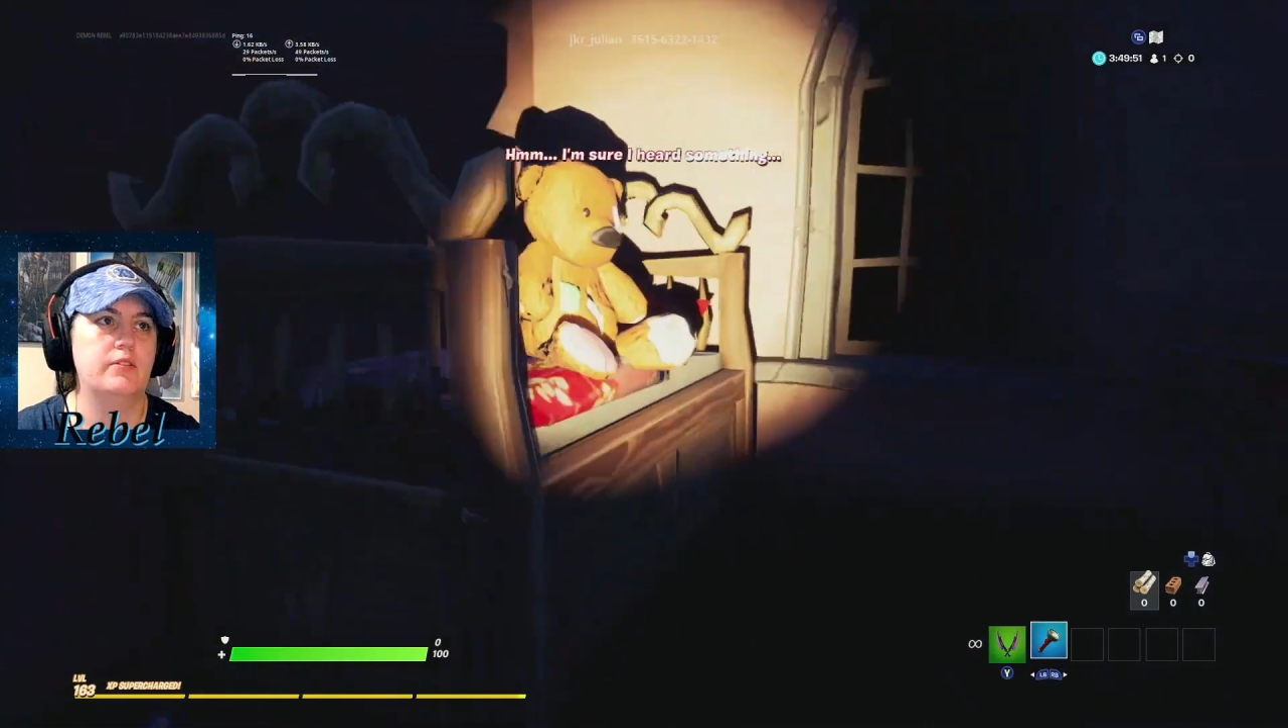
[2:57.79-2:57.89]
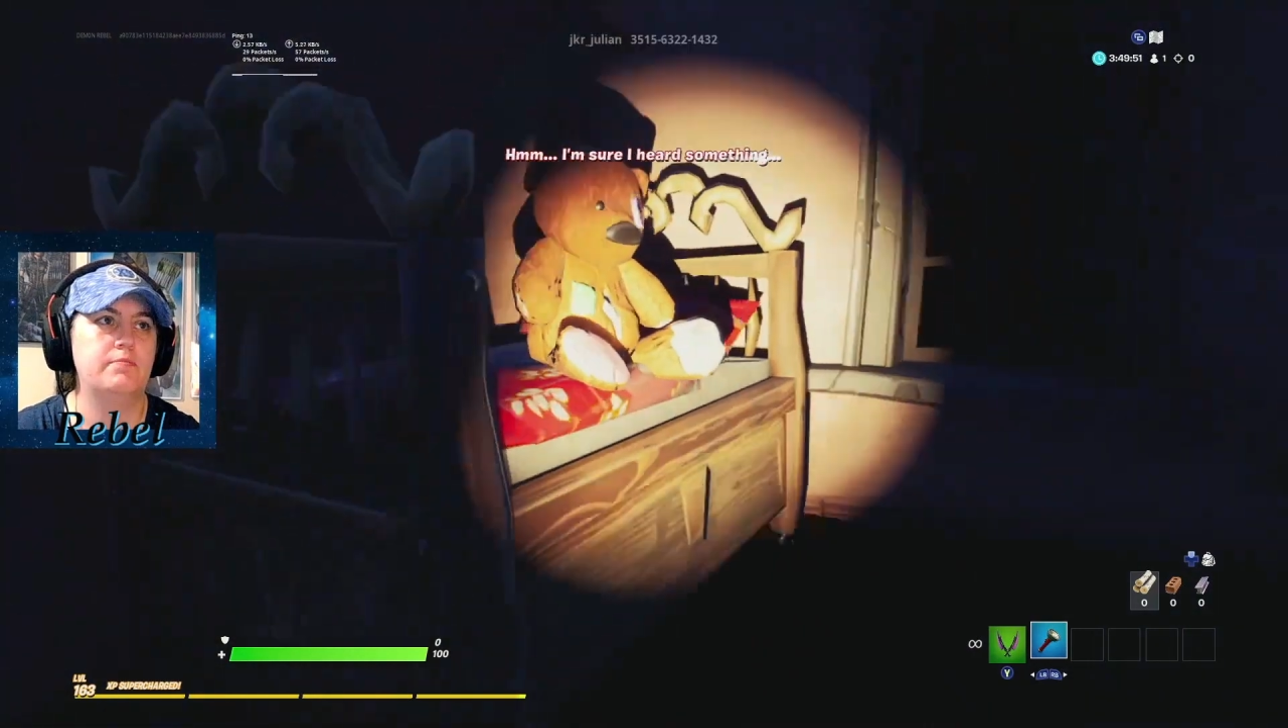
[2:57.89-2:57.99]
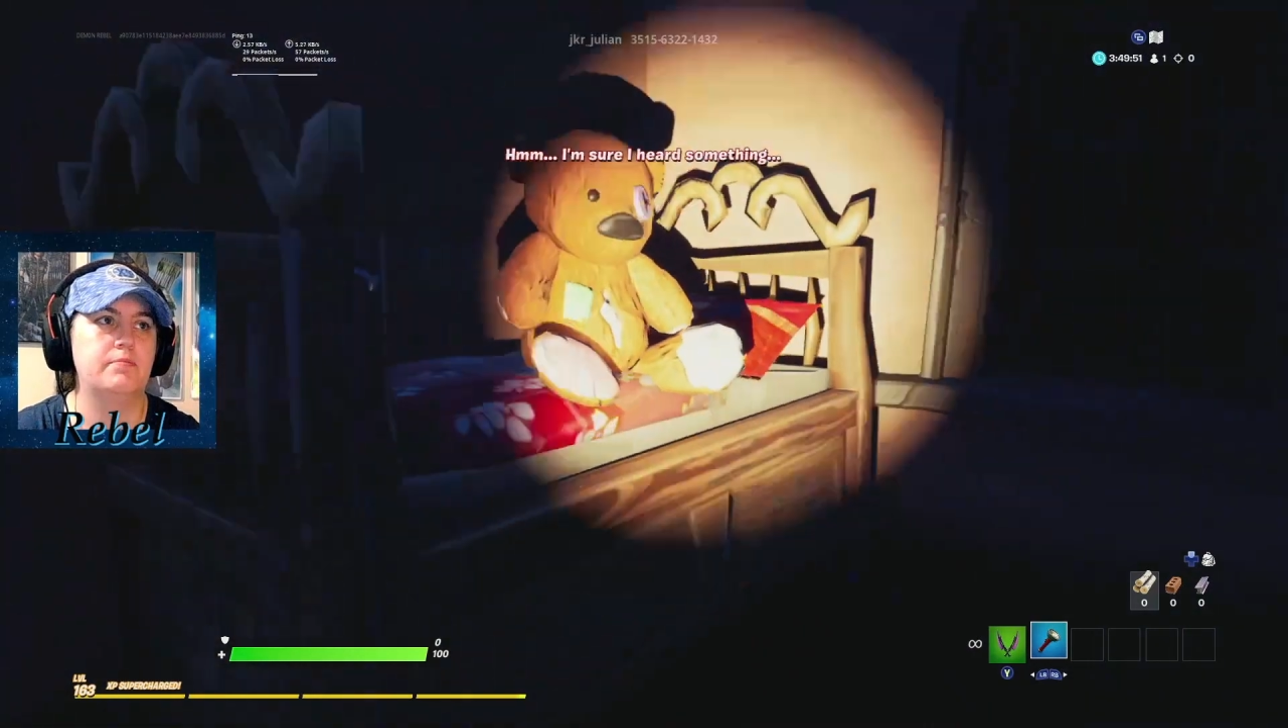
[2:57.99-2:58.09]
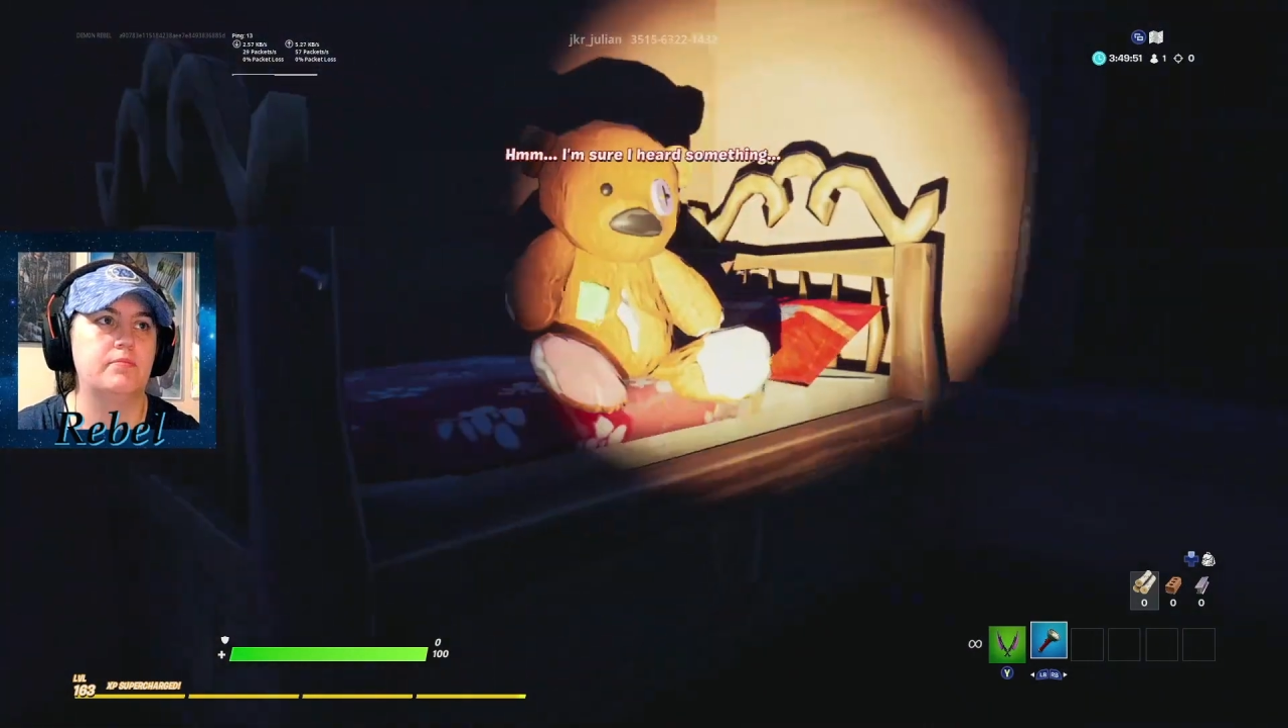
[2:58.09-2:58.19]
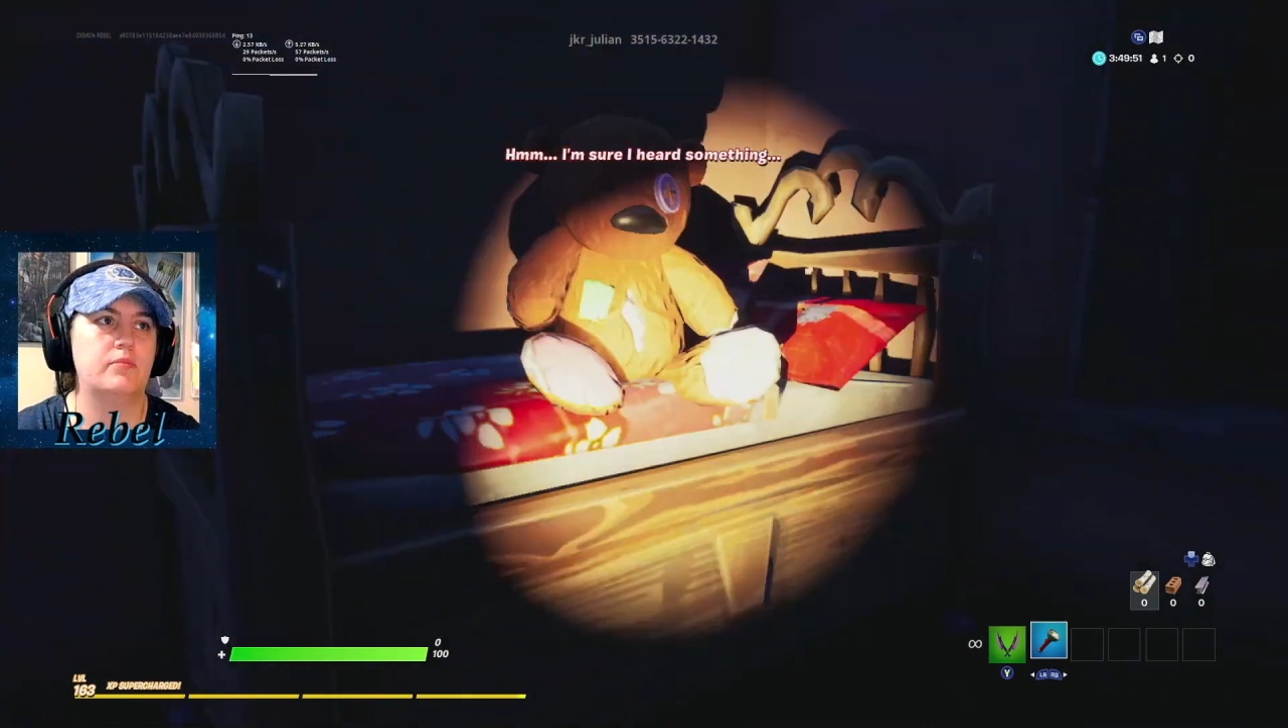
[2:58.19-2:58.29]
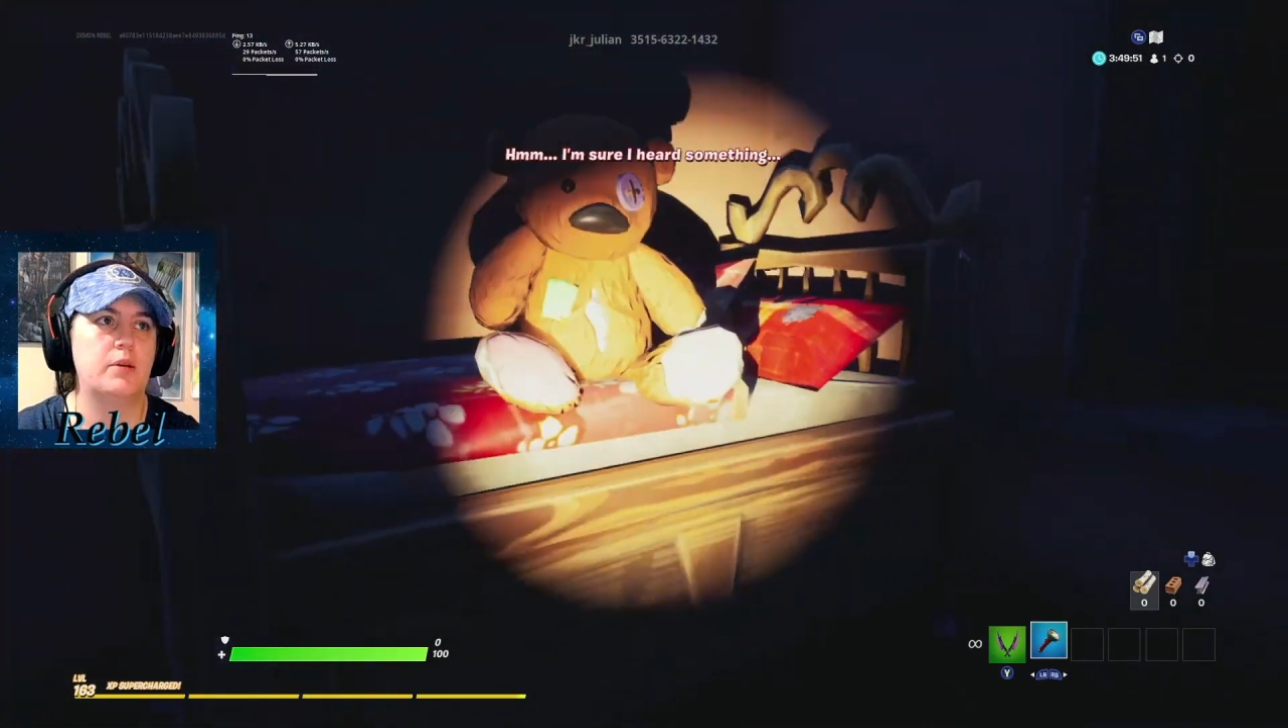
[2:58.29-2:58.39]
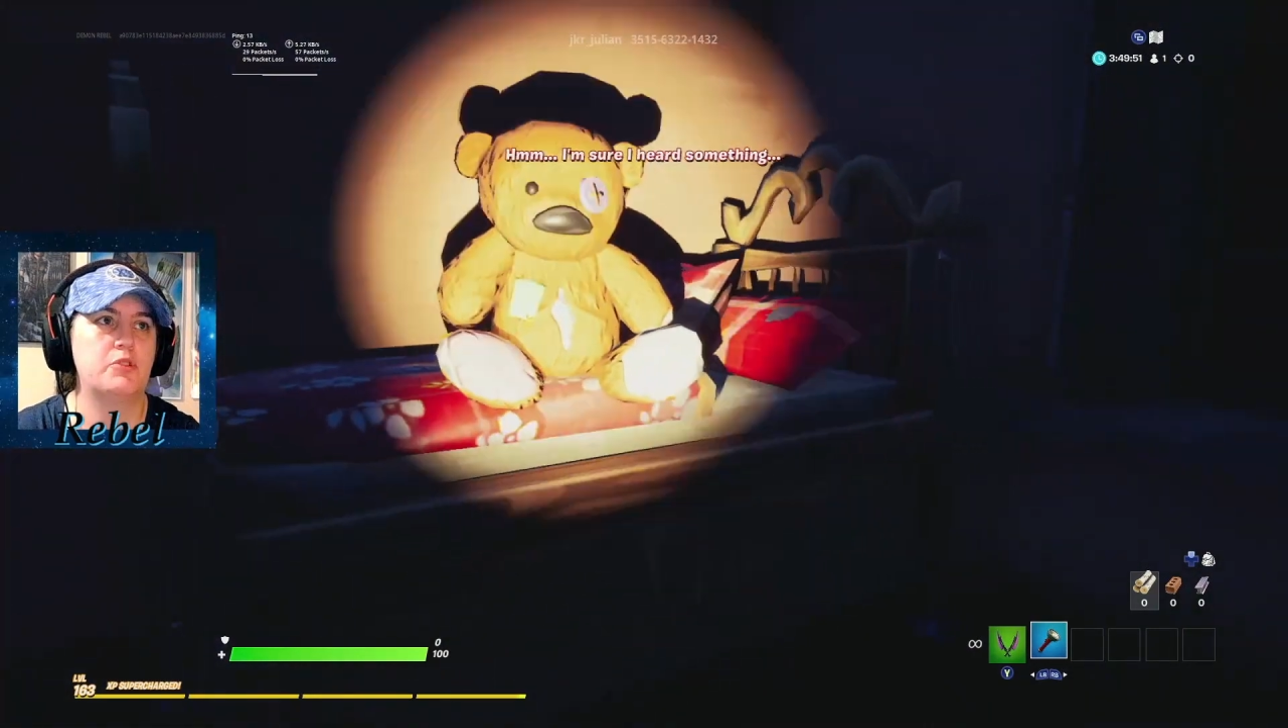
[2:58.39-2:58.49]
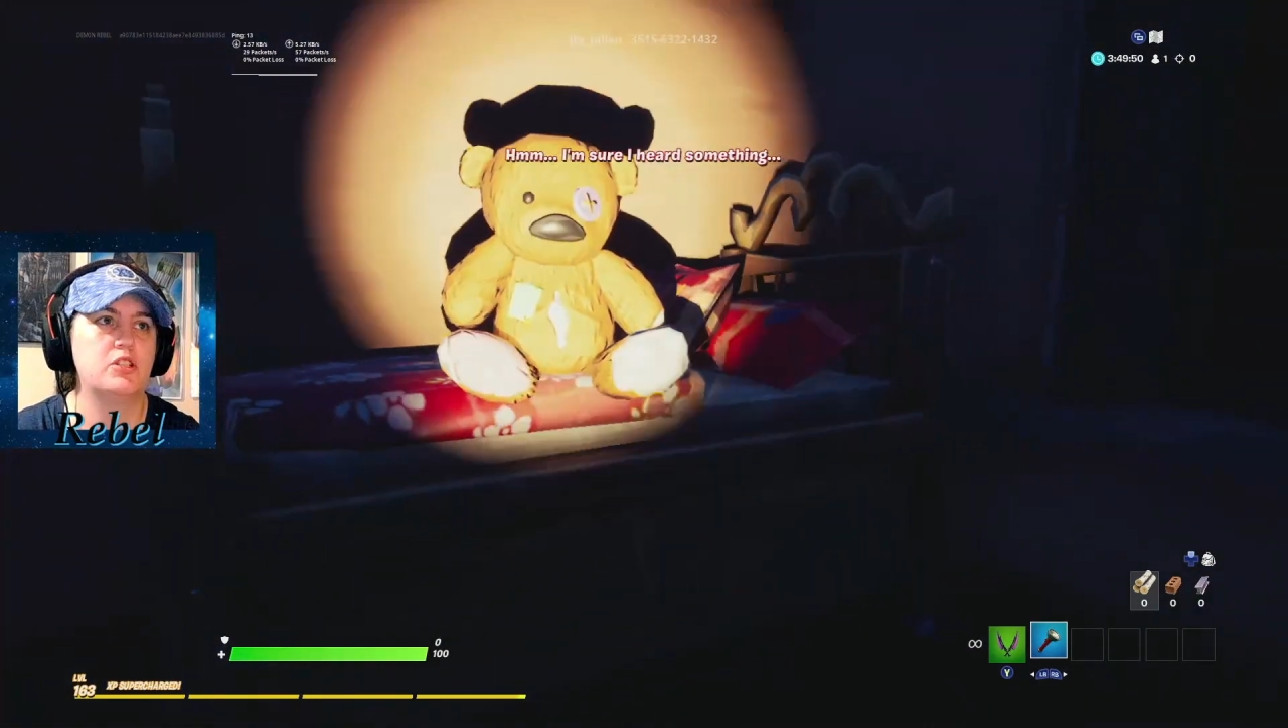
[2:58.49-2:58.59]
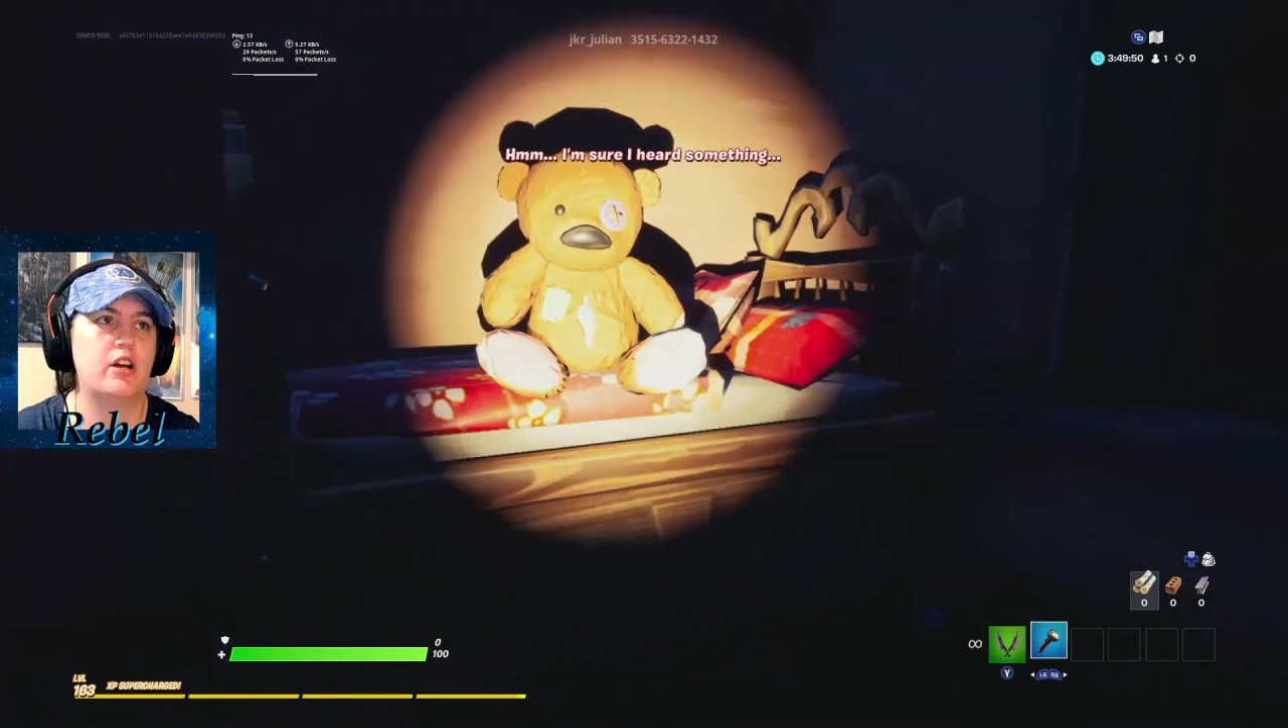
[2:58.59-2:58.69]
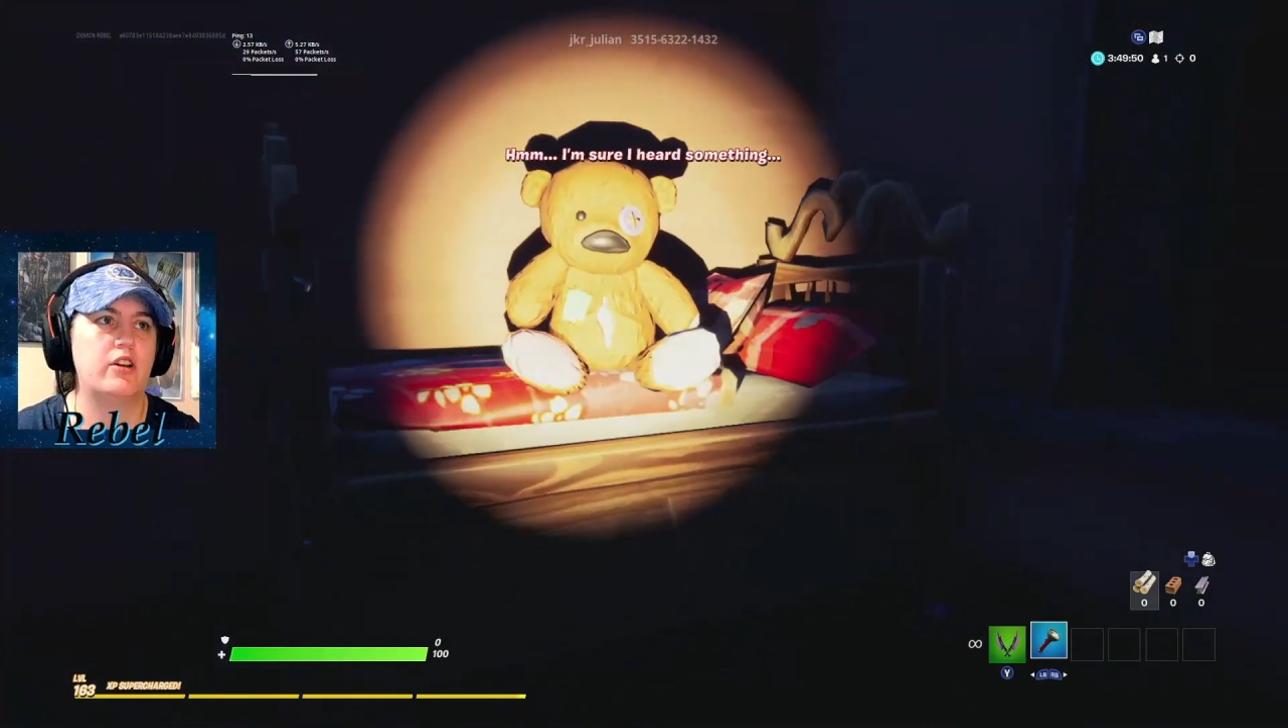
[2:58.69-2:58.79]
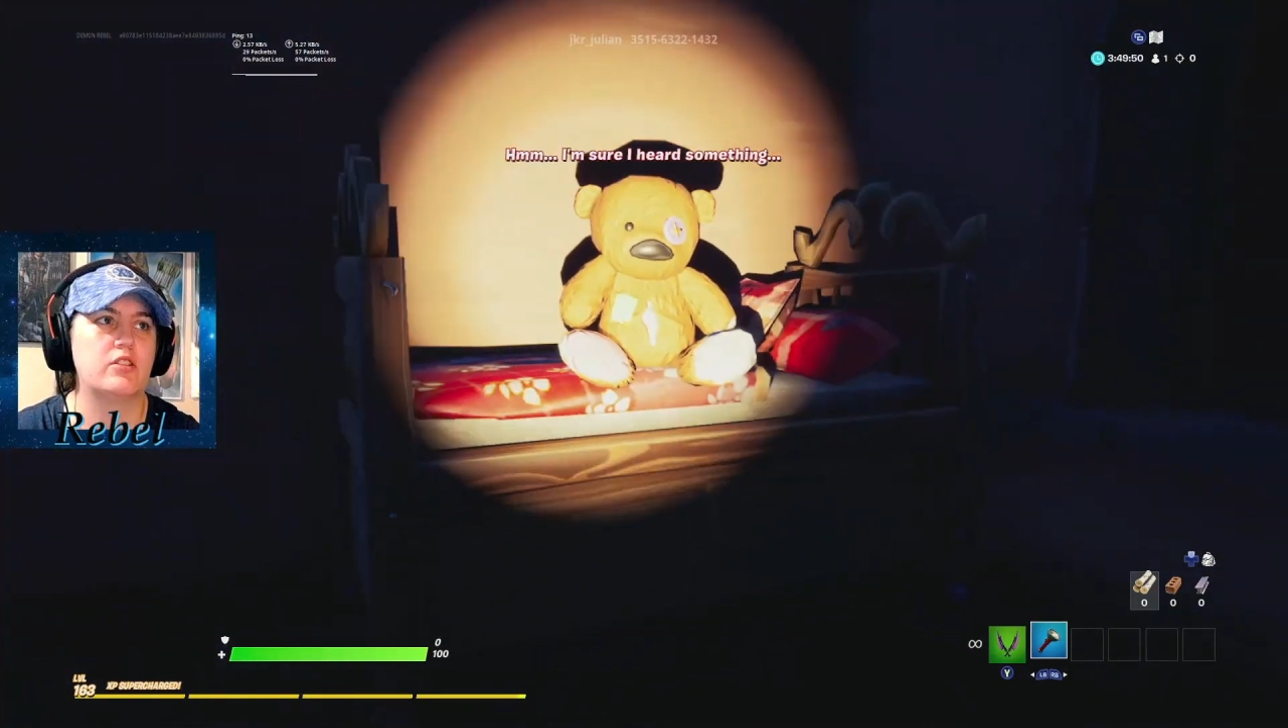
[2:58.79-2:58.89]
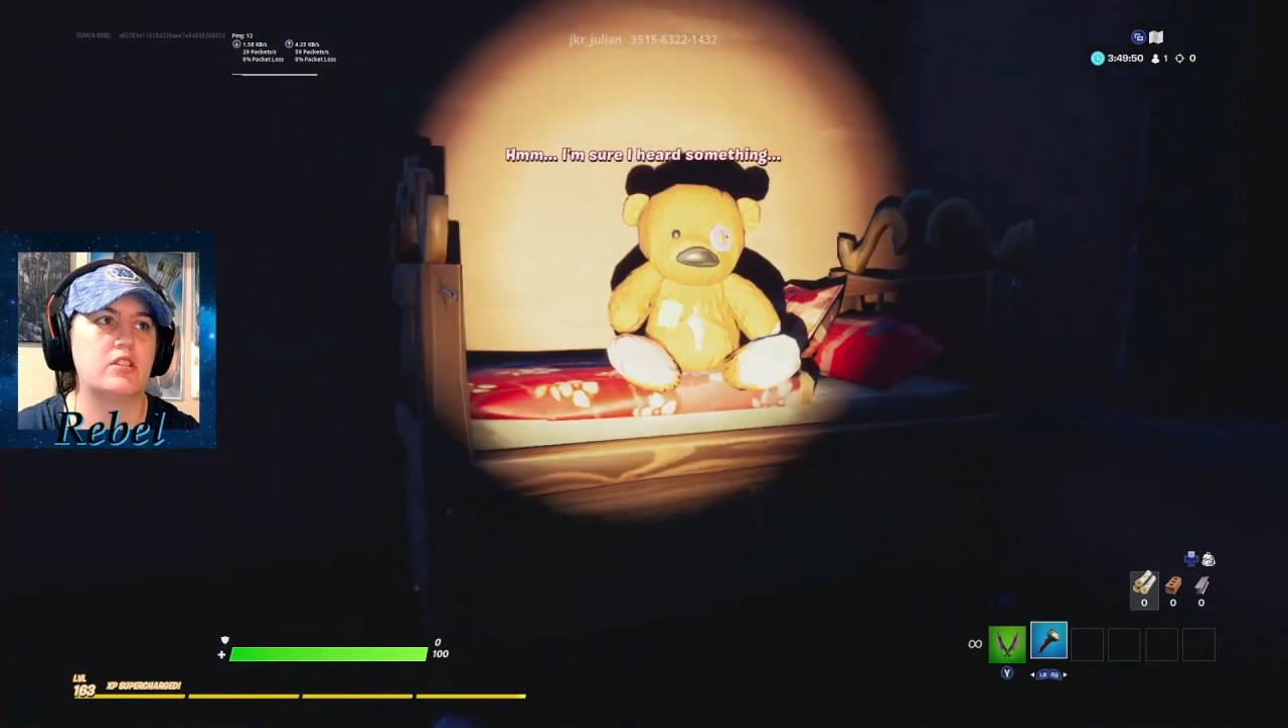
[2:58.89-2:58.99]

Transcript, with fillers: Hmm, I'm sure I heard